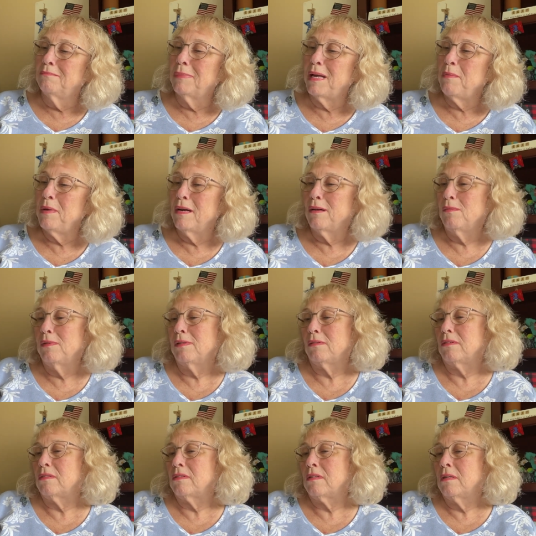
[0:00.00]
Maybe I will
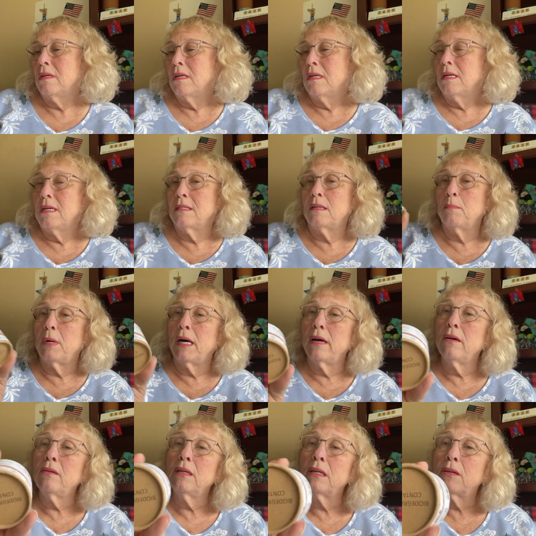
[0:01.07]
use it. It's a
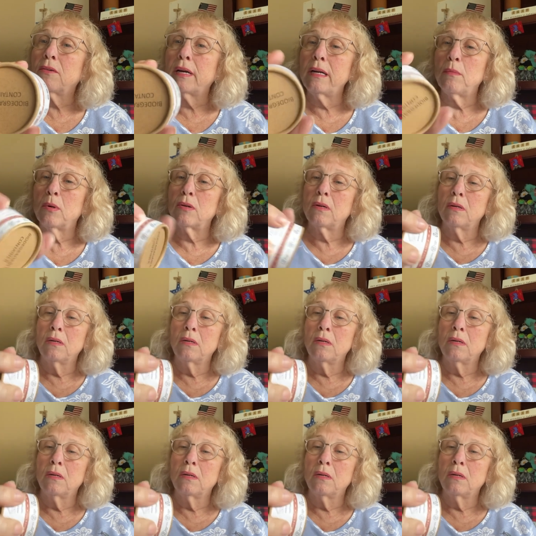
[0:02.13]
biodegradable